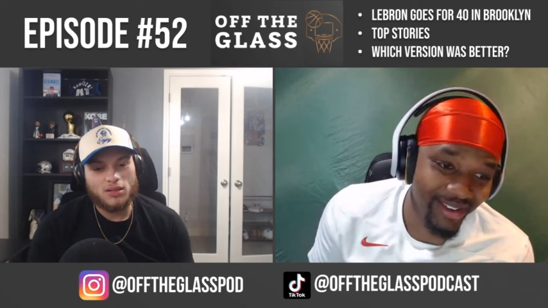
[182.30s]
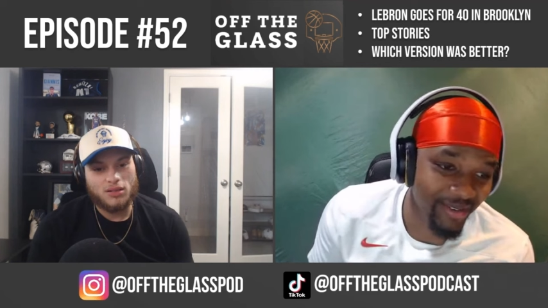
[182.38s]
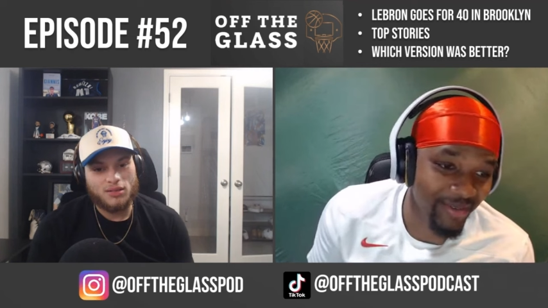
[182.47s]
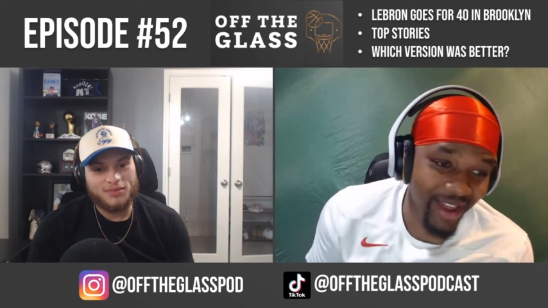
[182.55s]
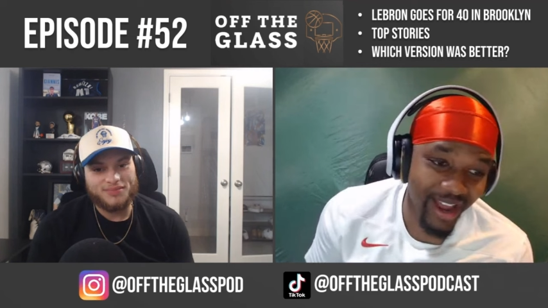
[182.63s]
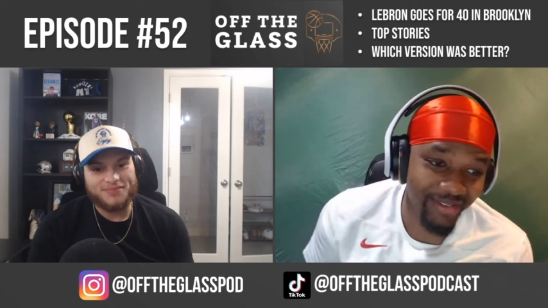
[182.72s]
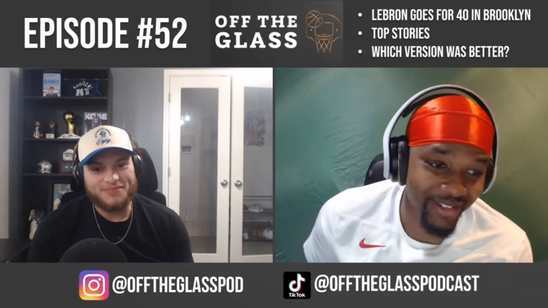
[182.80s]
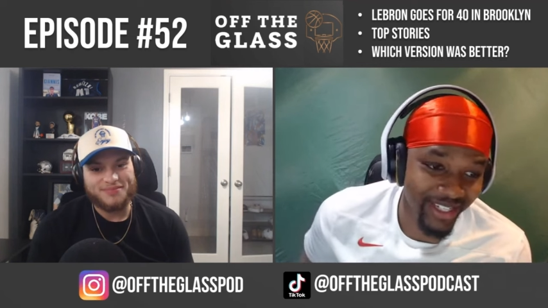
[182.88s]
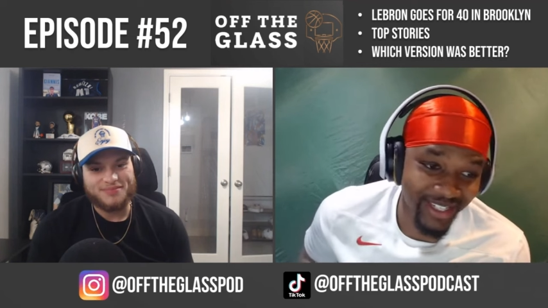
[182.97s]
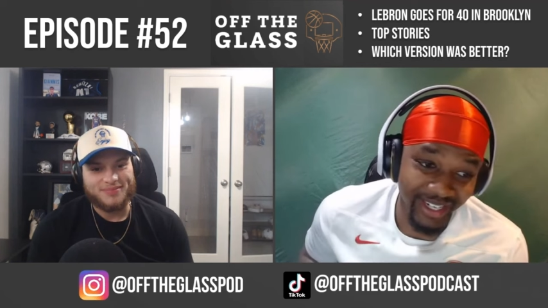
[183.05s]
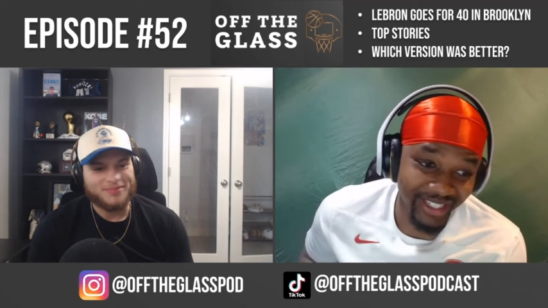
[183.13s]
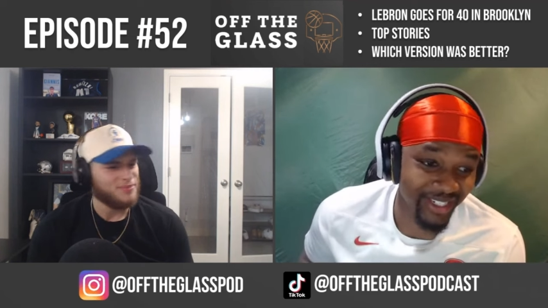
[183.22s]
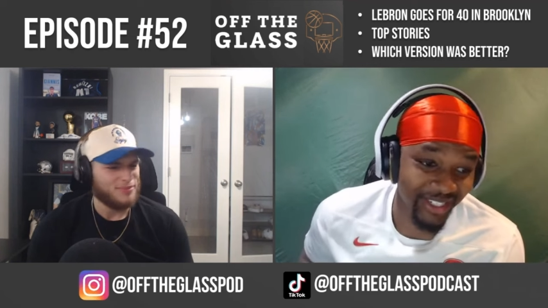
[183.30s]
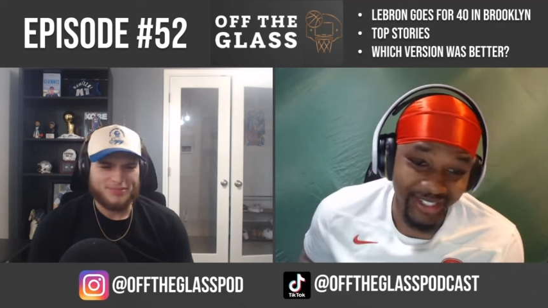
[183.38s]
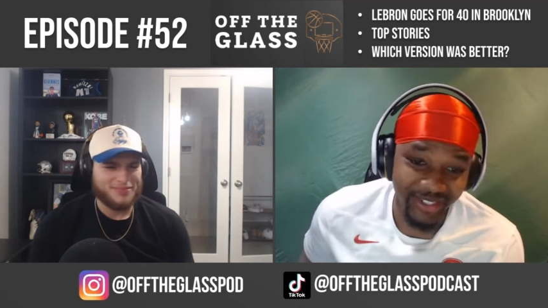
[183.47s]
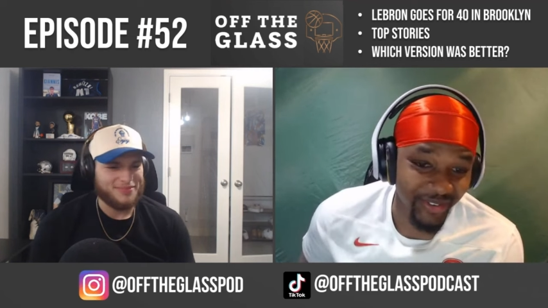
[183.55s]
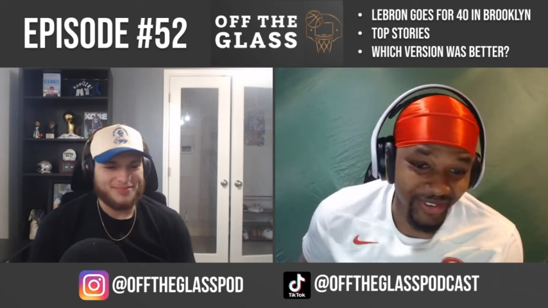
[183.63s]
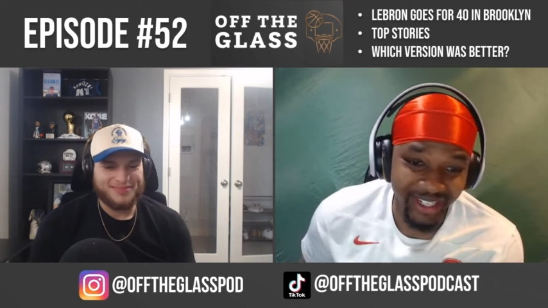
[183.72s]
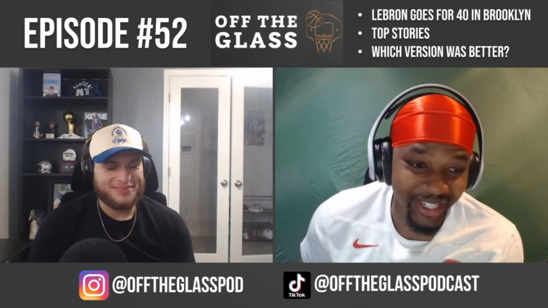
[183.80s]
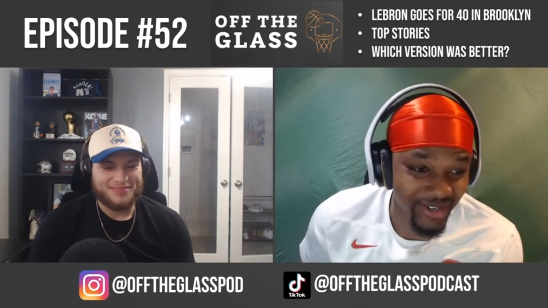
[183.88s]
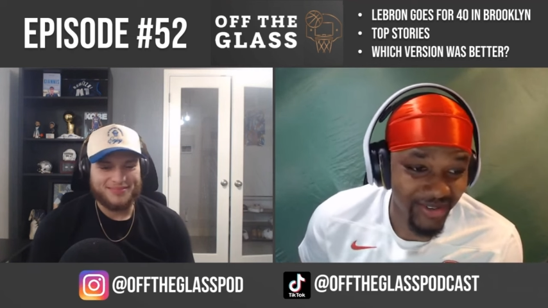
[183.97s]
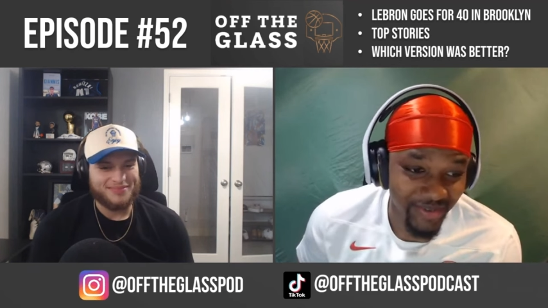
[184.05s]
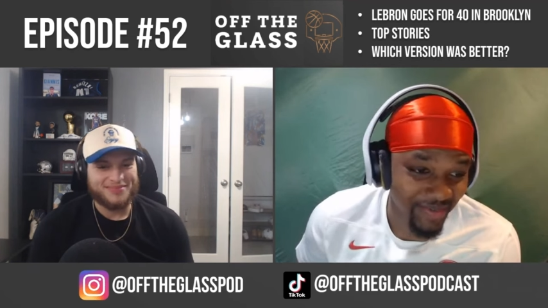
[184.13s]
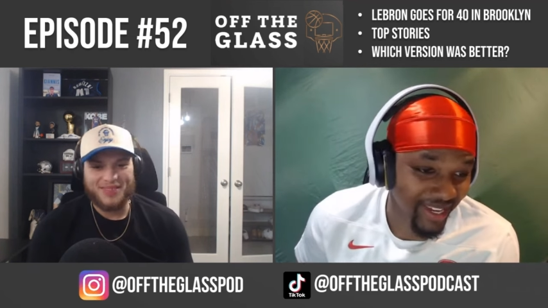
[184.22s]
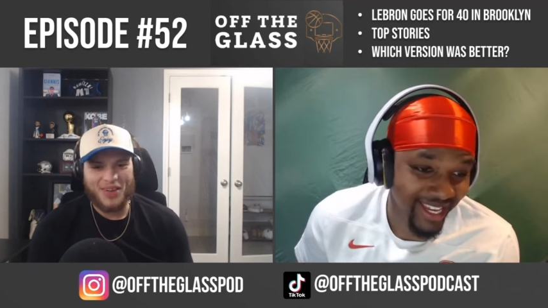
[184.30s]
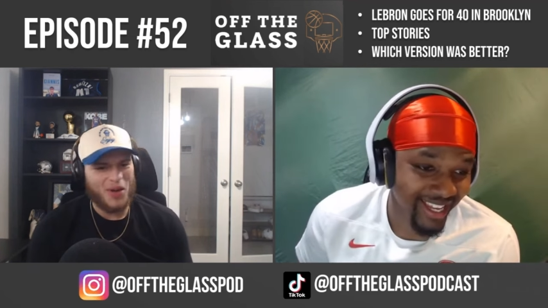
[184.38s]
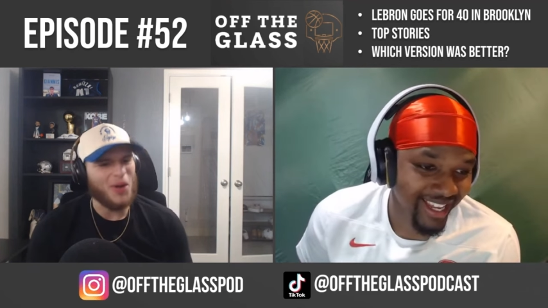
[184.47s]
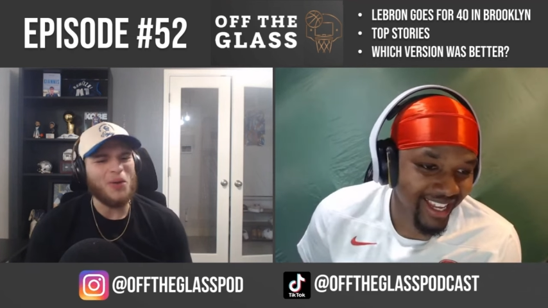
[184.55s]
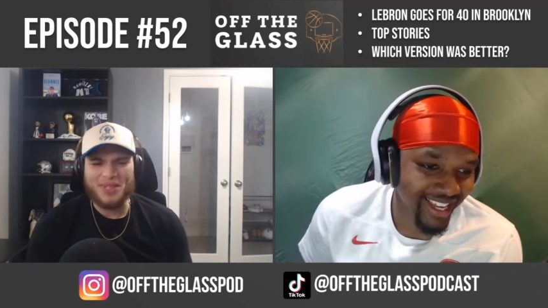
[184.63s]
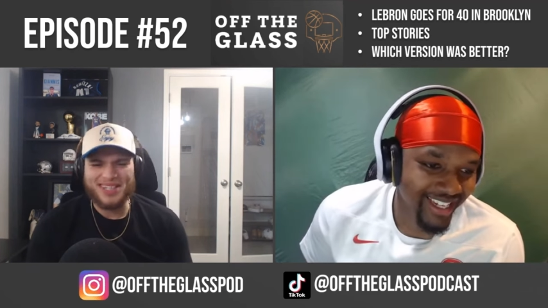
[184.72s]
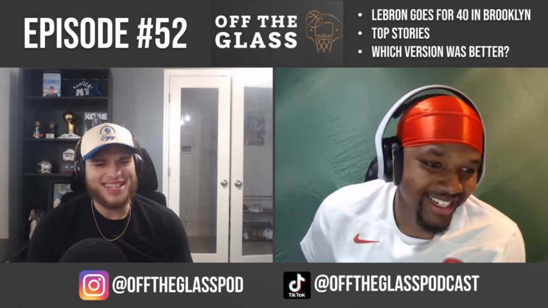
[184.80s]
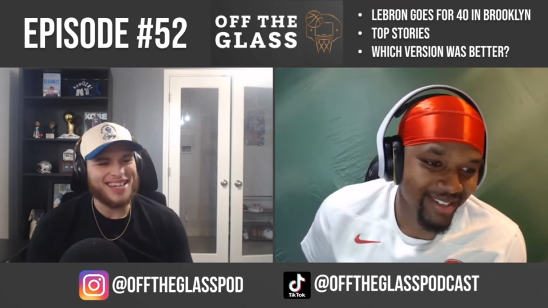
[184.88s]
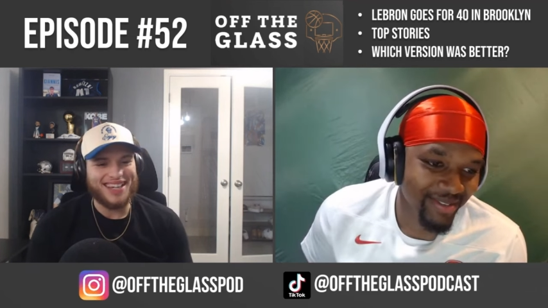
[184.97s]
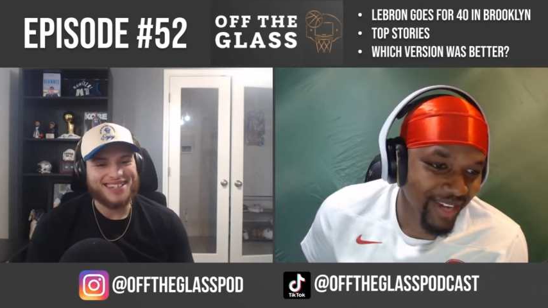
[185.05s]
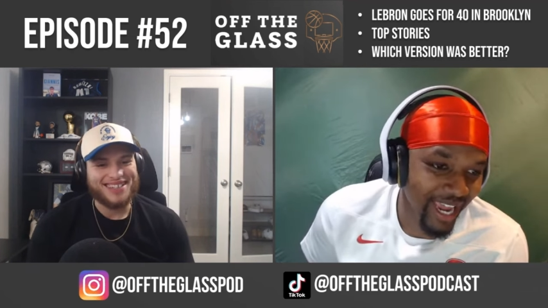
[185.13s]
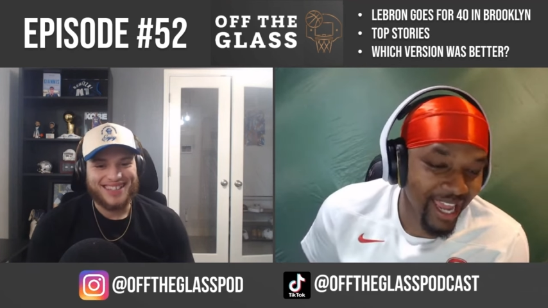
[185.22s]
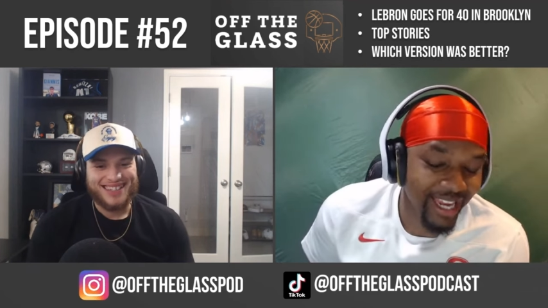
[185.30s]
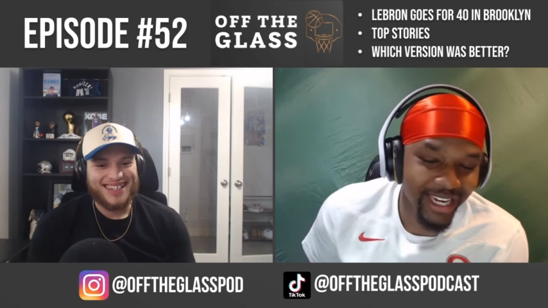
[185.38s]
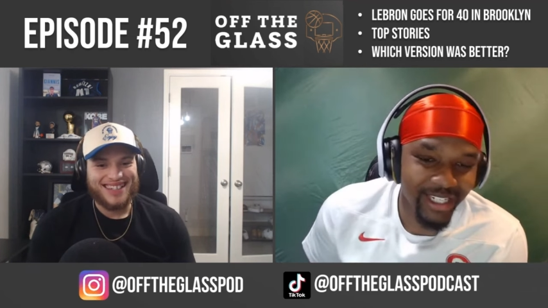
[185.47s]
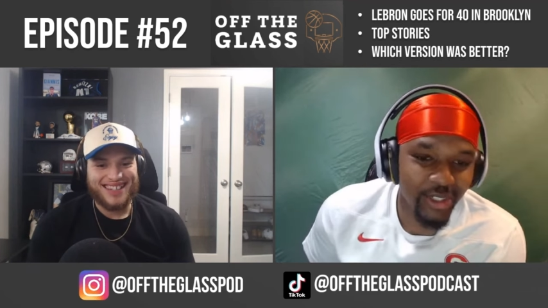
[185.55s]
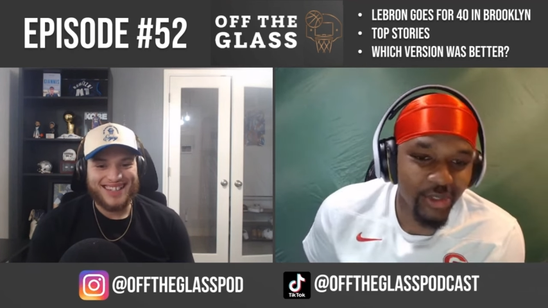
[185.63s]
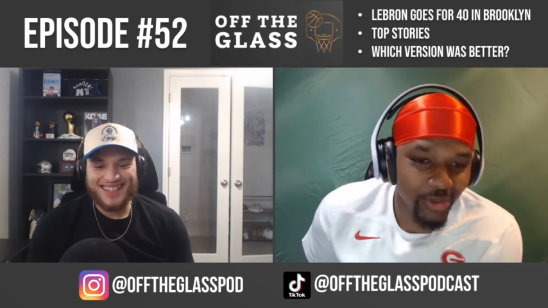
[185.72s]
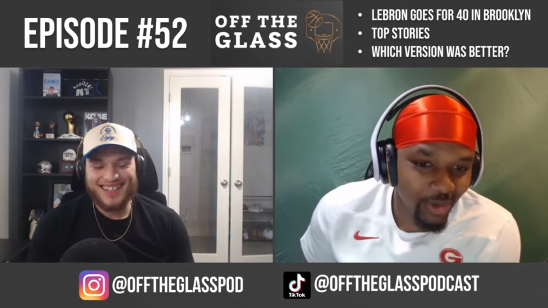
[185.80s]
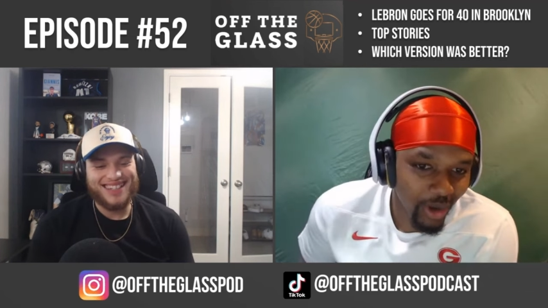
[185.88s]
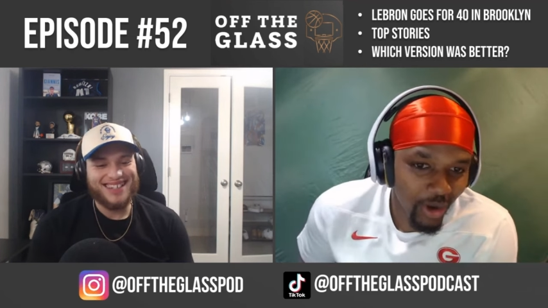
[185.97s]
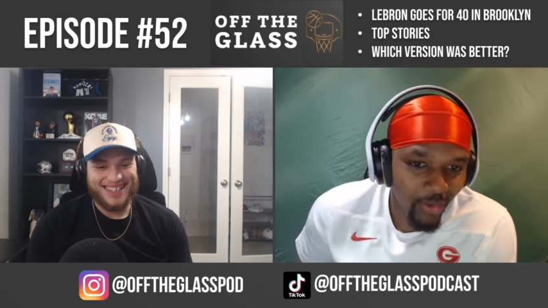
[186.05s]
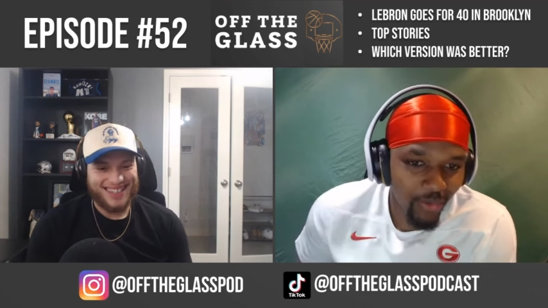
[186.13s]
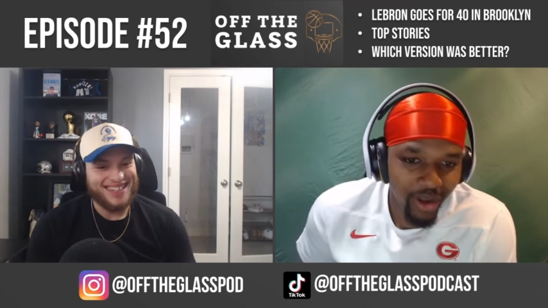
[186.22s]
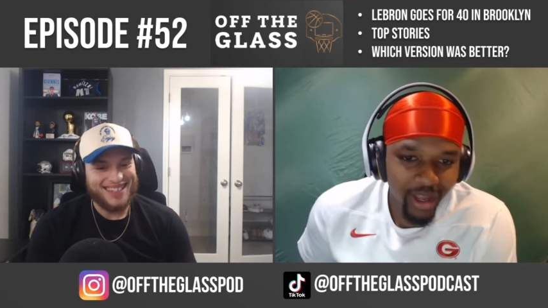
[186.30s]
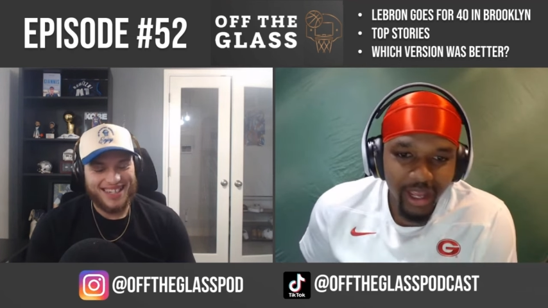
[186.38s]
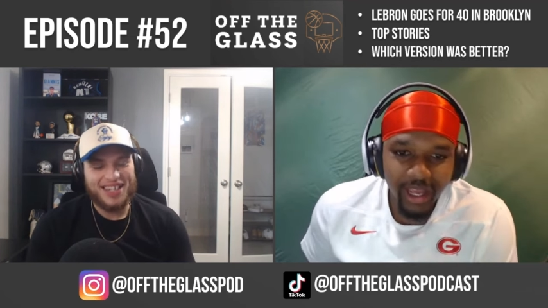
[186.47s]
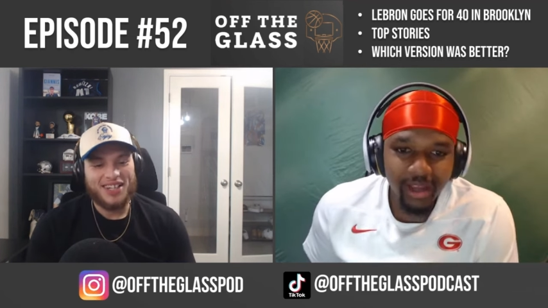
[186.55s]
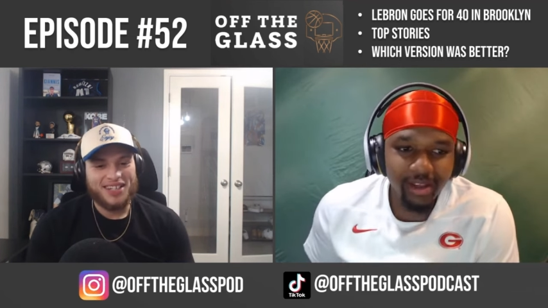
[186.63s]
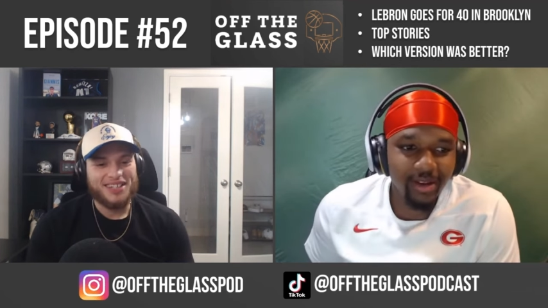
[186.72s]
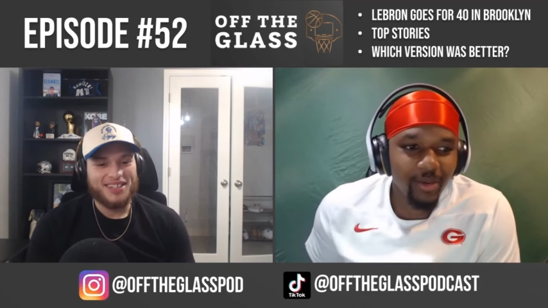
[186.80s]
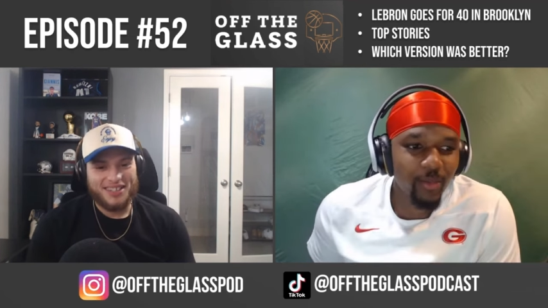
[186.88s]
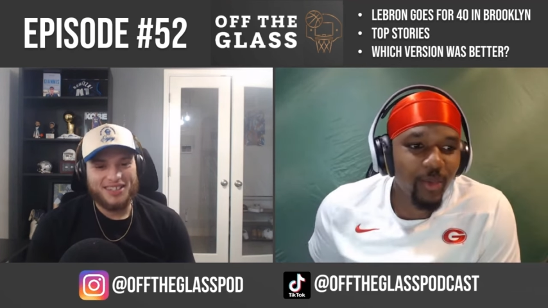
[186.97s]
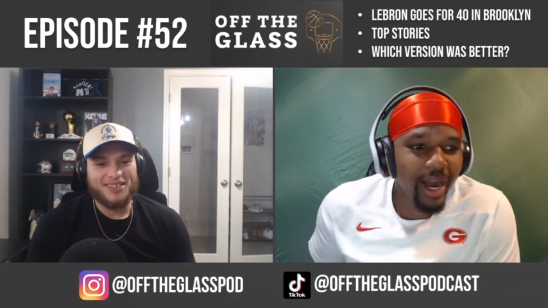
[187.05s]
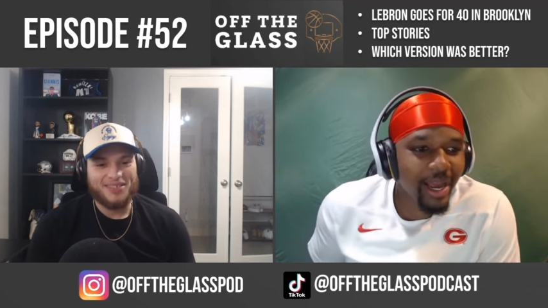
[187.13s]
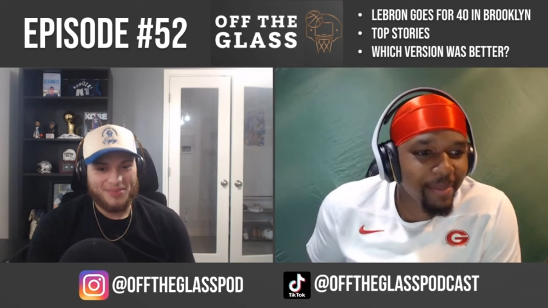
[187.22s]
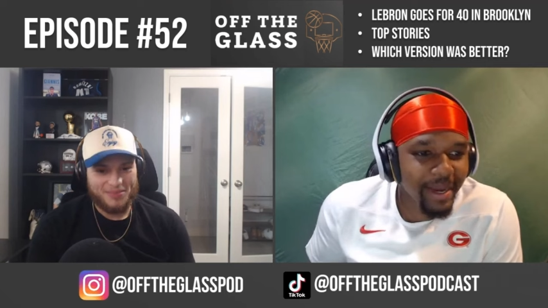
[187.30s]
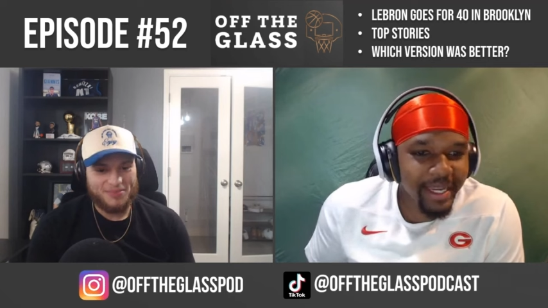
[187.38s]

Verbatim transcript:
Speaker 1: would have such a short leash with me. Oh, yeah. And because you know why am I